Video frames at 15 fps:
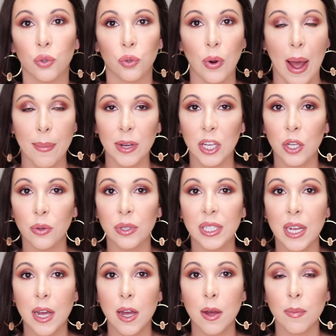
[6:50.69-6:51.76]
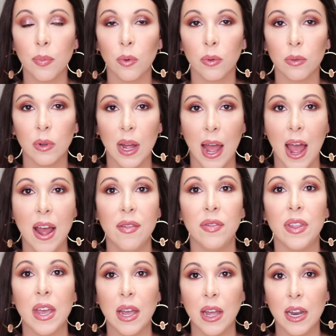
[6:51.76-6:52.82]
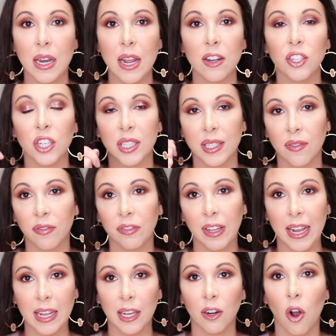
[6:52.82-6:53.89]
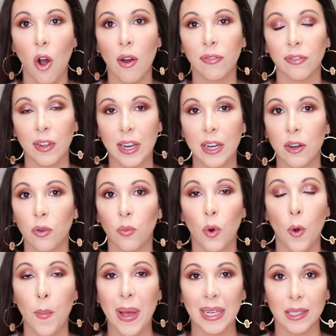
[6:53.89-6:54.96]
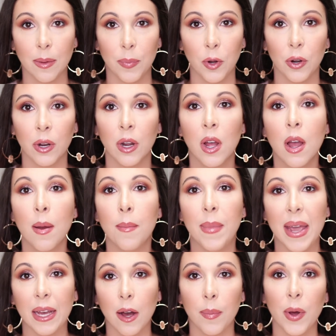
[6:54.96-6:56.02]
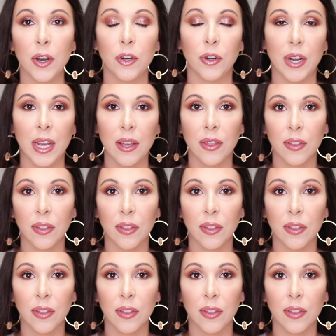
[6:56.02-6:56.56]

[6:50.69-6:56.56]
grab a Q-tip, and then just flake it off, and it won't mess up your makeup underneath.